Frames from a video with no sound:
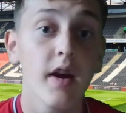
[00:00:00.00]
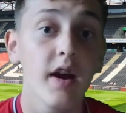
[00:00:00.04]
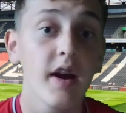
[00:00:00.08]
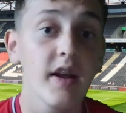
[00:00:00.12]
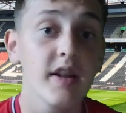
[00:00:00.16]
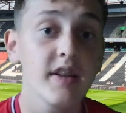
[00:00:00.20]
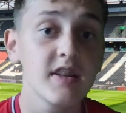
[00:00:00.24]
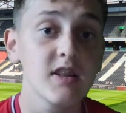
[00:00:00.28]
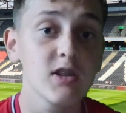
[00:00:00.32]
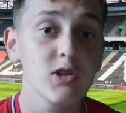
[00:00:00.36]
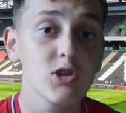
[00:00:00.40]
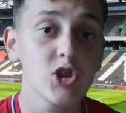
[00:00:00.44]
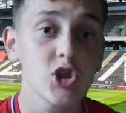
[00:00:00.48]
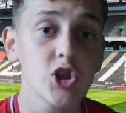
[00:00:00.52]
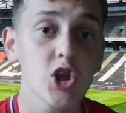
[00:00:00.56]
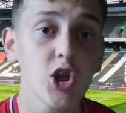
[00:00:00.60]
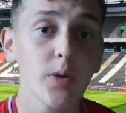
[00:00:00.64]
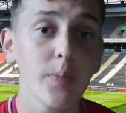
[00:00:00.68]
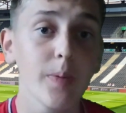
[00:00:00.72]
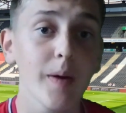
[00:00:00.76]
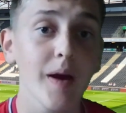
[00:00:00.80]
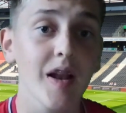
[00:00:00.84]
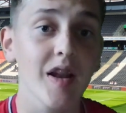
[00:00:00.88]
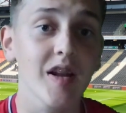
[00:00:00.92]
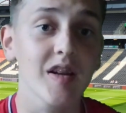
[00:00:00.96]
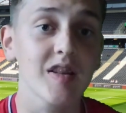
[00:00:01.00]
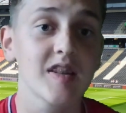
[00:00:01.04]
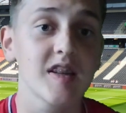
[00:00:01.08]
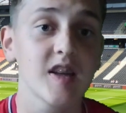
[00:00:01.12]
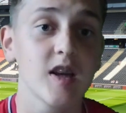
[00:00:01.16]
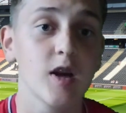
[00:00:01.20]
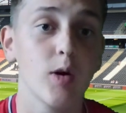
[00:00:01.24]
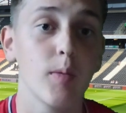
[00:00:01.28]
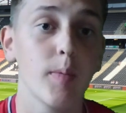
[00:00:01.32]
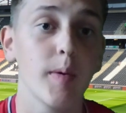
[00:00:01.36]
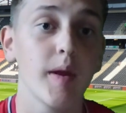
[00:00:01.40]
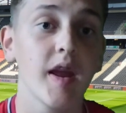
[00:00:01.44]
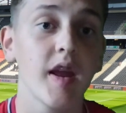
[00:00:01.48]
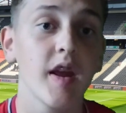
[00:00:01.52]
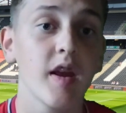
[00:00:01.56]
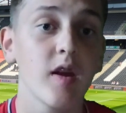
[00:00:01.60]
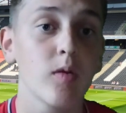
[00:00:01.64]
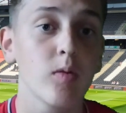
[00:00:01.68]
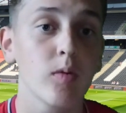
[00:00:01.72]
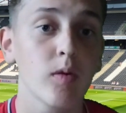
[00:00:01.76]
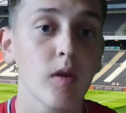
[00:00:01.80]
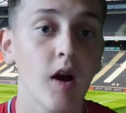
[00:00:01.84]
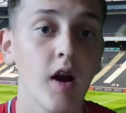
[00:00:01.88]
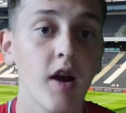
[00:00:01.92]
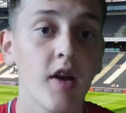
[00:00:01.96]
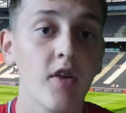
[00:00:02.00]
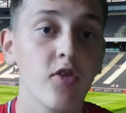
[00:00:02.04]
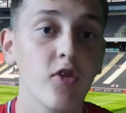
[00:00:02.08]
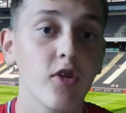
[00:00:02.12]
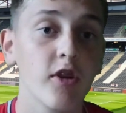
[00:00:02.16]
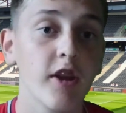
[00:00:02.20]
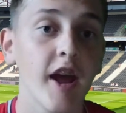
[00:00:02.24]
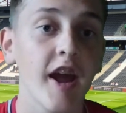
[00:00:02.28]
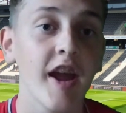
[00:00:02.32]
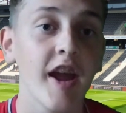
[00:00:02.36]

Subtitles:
until Super Alex Gilby equalised on